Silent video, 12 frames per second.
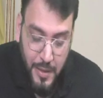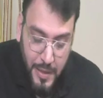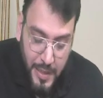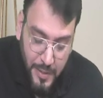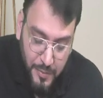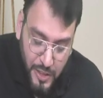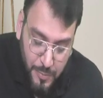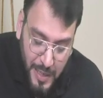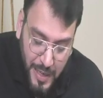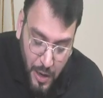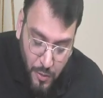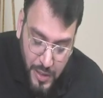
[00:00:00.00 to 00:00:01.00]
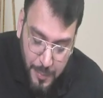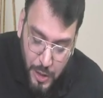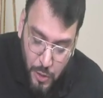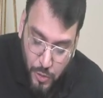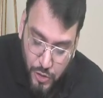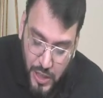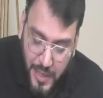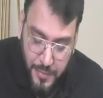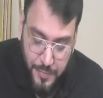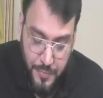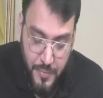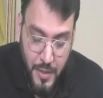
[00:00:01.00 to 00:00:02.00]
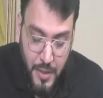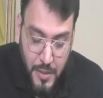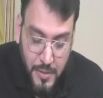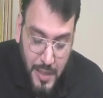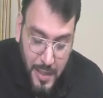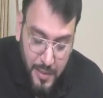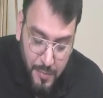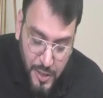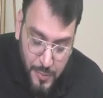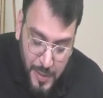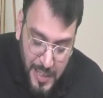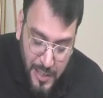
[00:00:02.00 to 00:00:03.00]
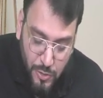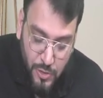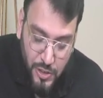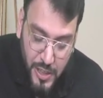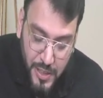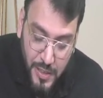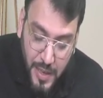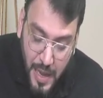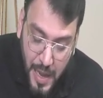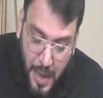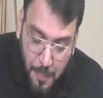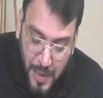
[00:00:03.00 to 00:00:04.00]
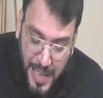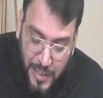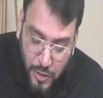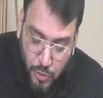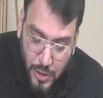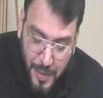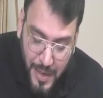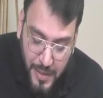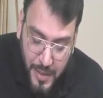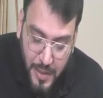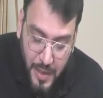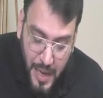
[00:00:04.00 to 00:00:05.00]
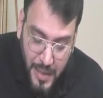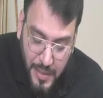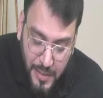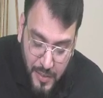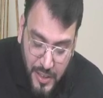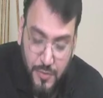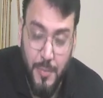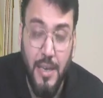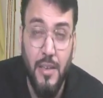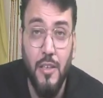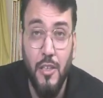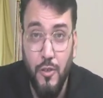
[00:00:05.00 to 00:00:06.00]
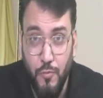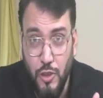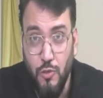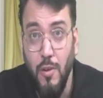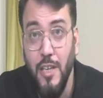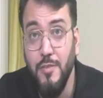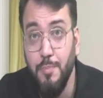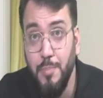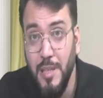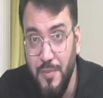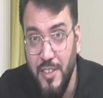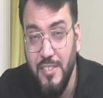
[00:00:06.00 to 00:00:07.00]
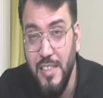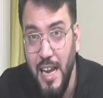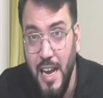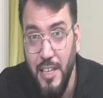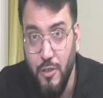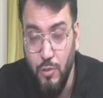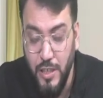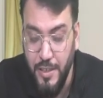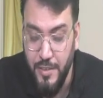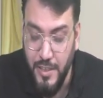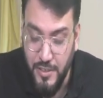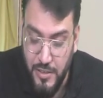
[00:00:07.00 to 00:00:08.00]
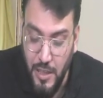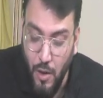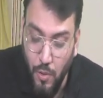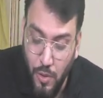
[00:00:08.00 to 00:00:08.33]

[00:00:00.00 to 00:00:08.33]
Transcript: Investment account debit to OCI, then investment associate applying equity method, and investment which was previously held equity interest now